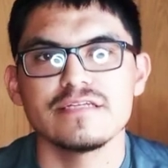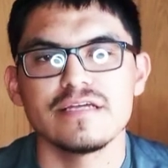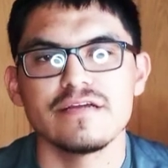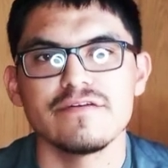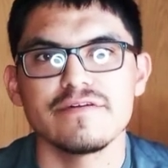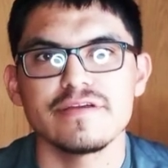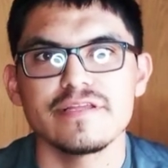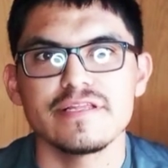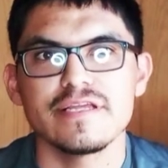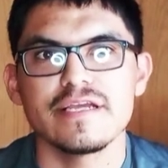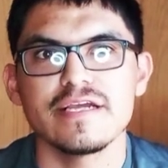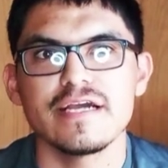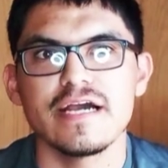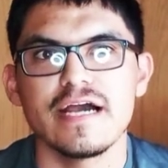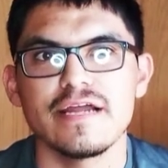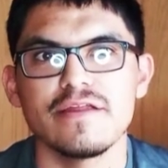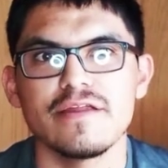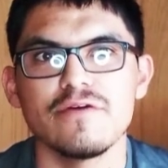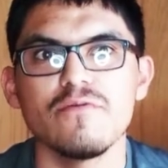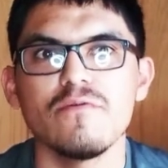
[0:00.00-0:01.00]
this everything,
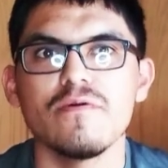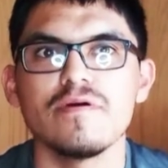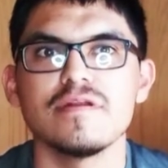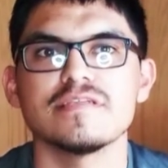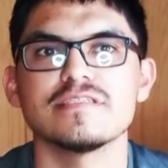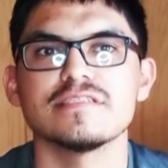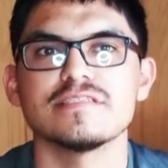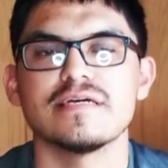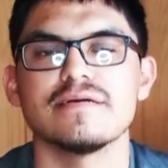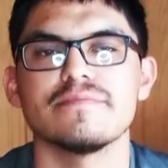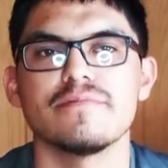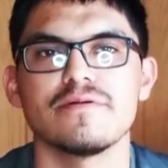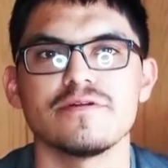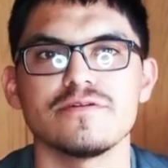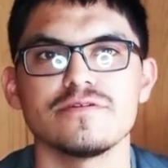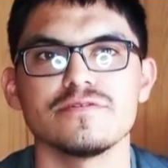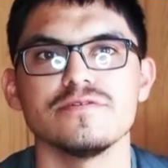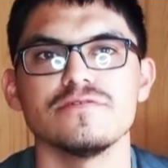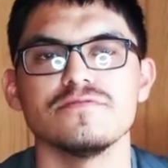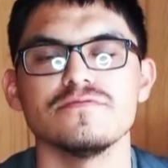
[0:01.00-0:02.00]
I don't want to step on
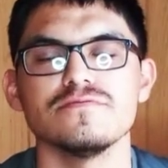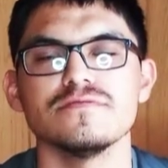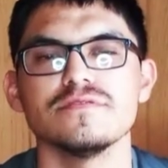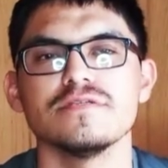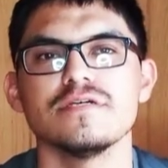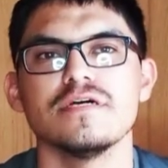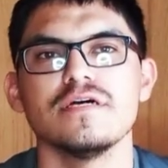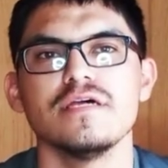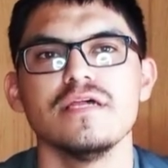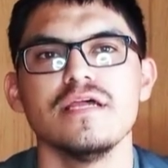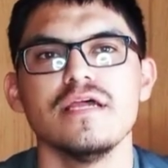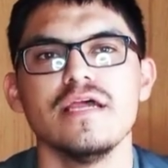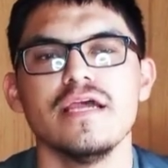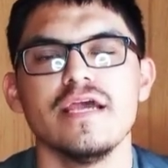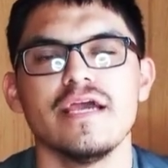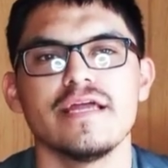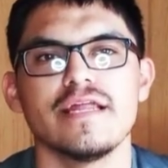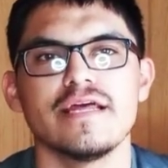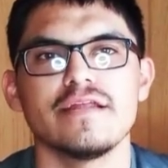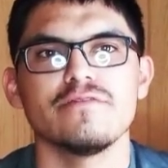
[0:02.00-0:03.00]
her toes
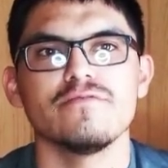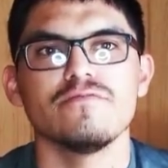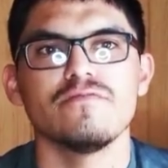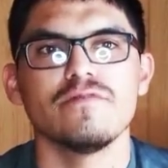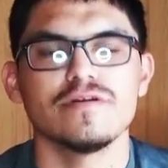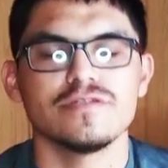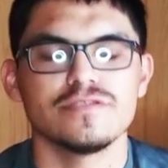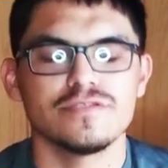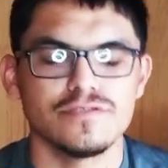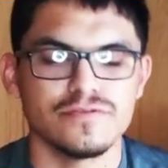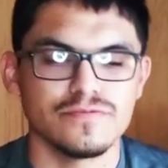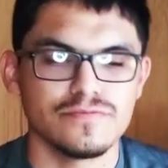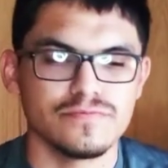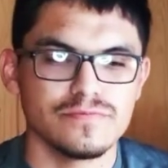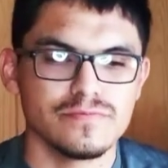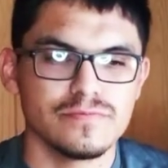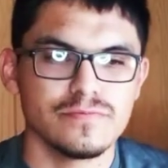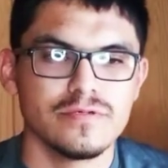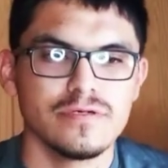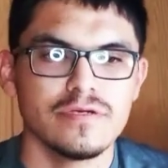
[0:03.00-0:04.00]
and I don't want to
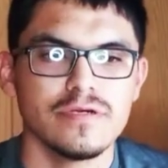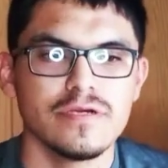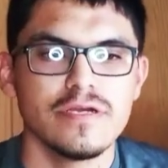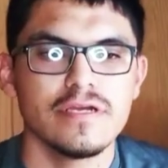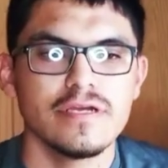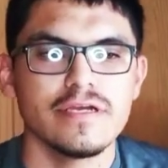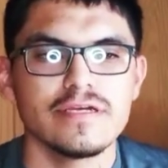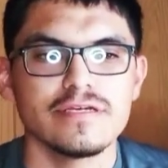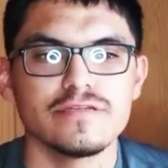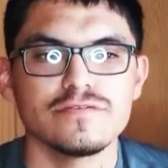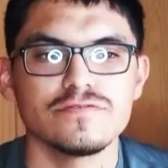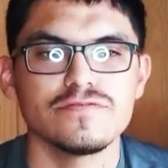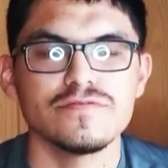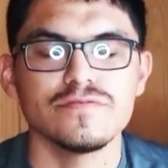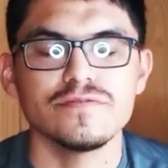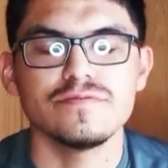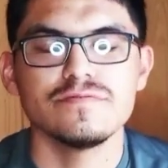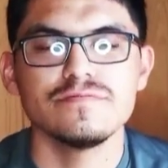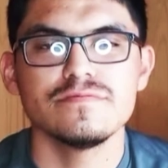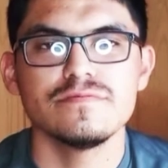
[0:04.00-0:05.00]
um,
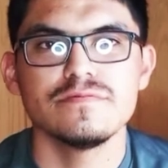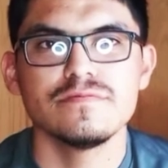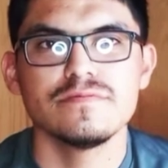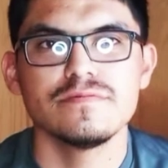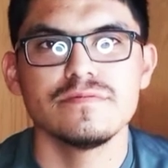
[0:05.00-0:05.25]
intrude